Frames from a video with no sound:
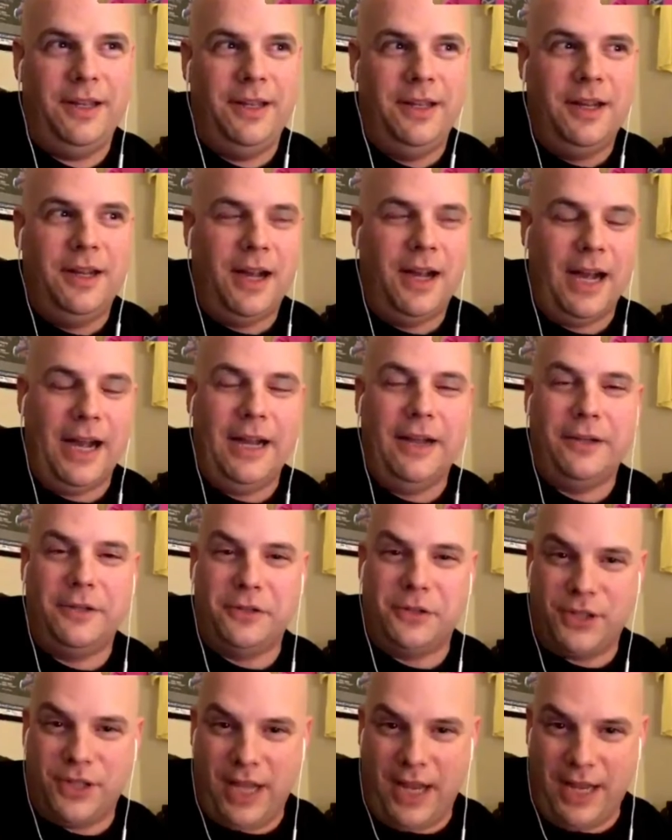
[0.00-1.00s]
I
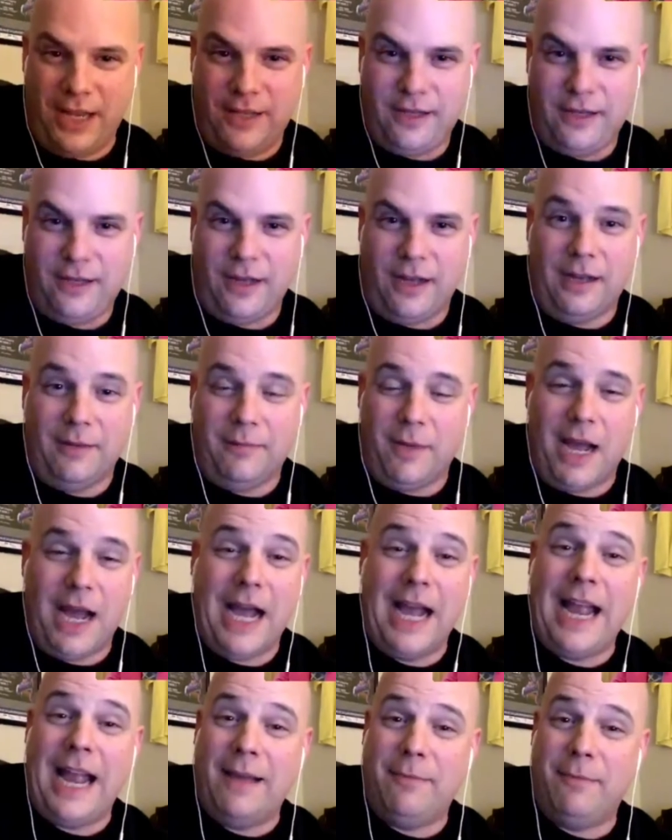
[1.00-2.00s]
understand.
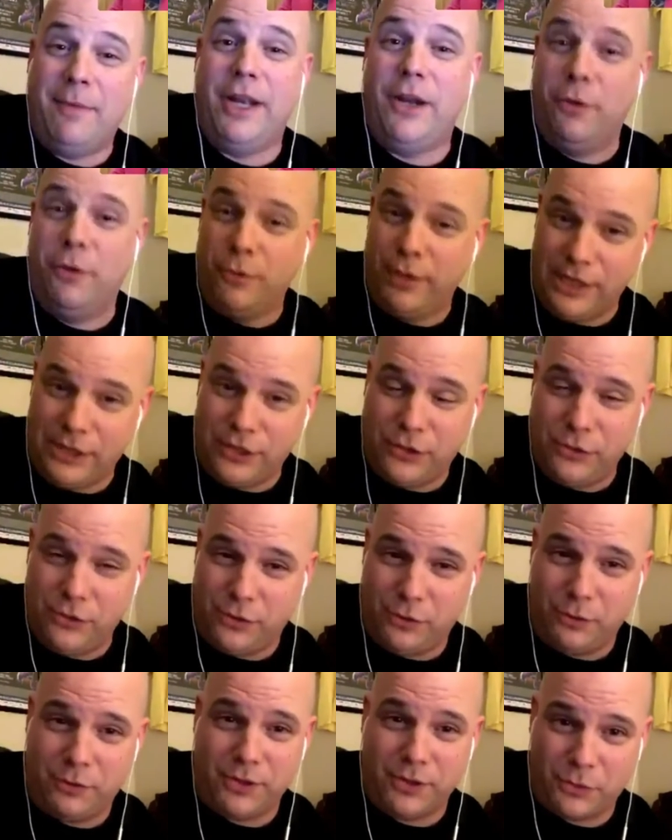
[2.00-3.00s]
I have my own issues
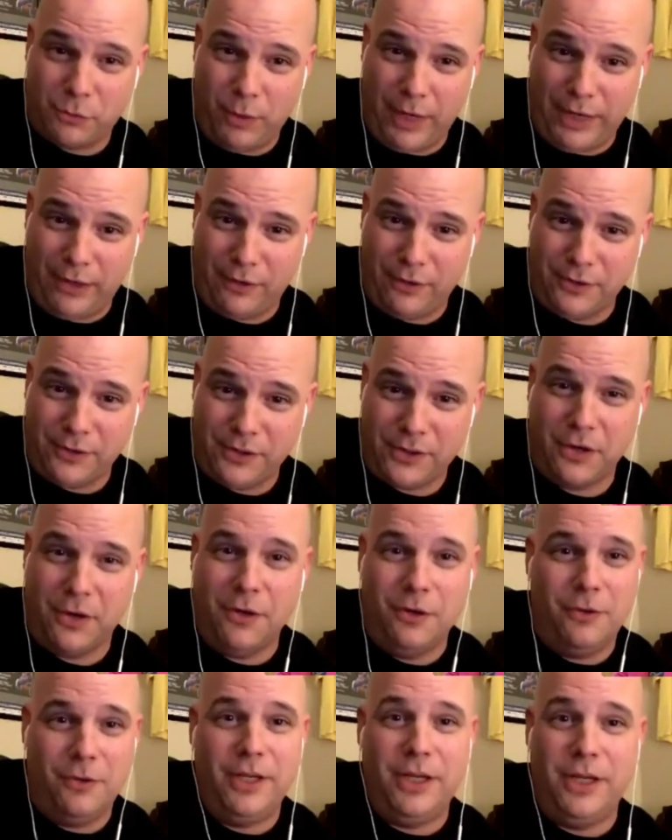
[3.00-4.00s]
with the Swinger,
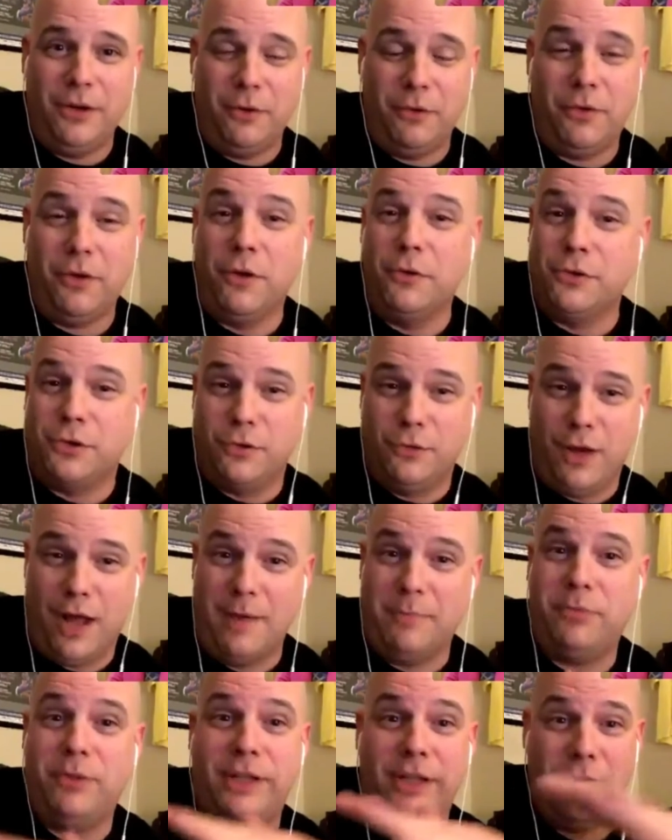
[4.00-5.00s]
so those do
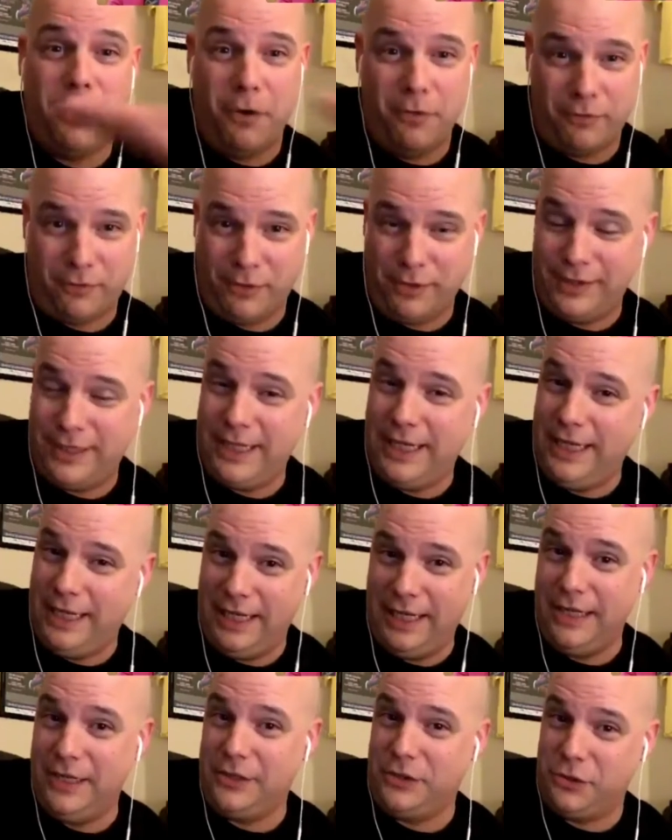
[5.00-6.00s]
not bleed over into
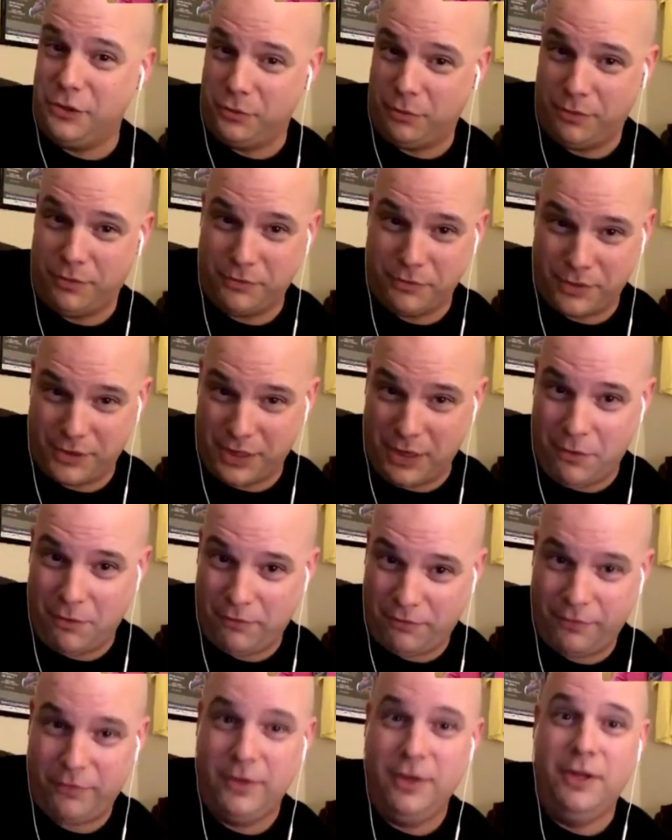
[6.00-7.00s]
any issues with
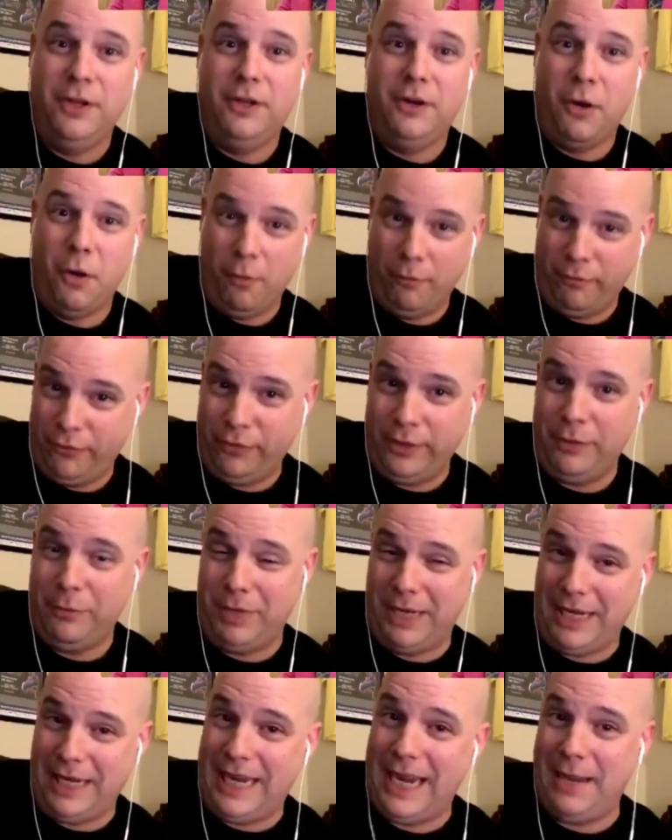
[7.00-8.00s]
yourself. Hopefully, we
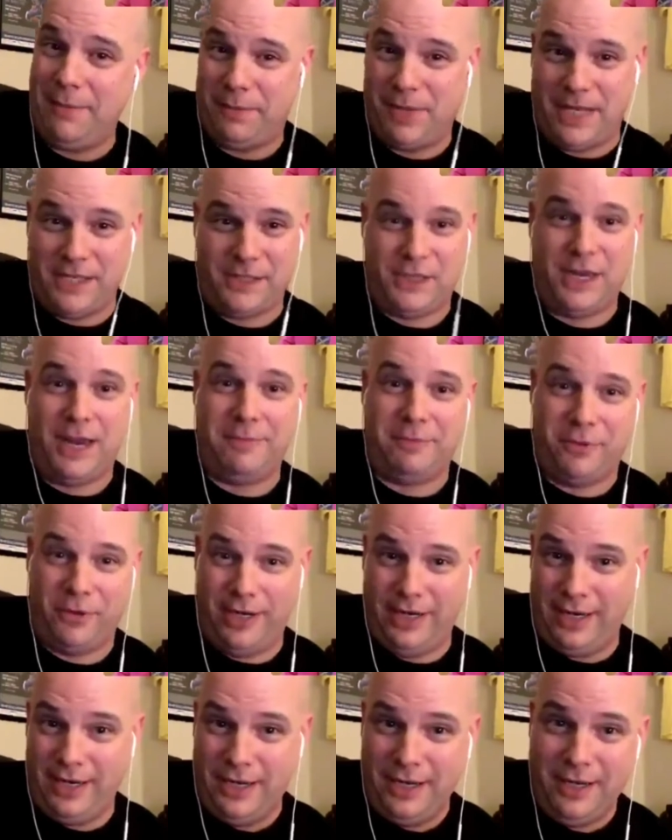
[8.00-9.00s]
can keep that
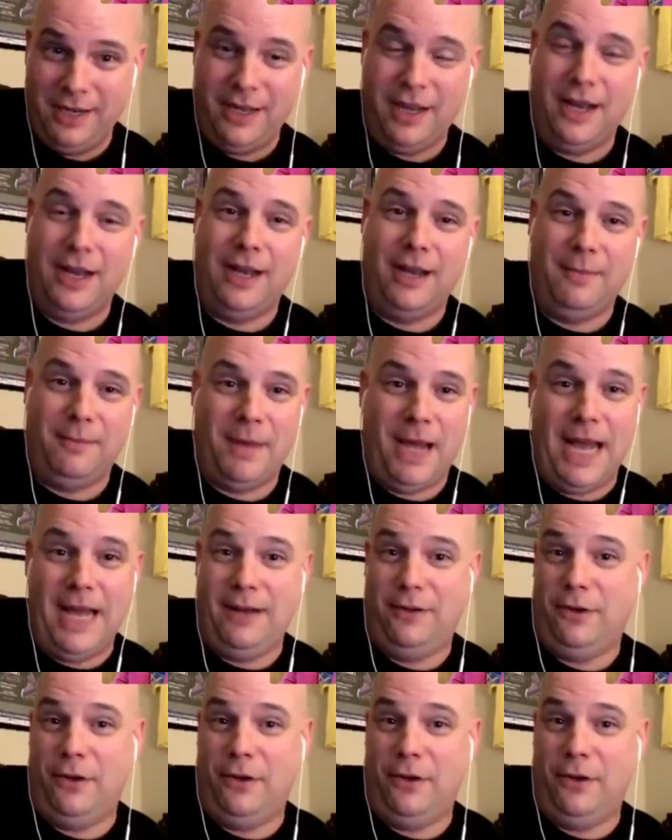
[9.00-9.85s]
separate. I don't know.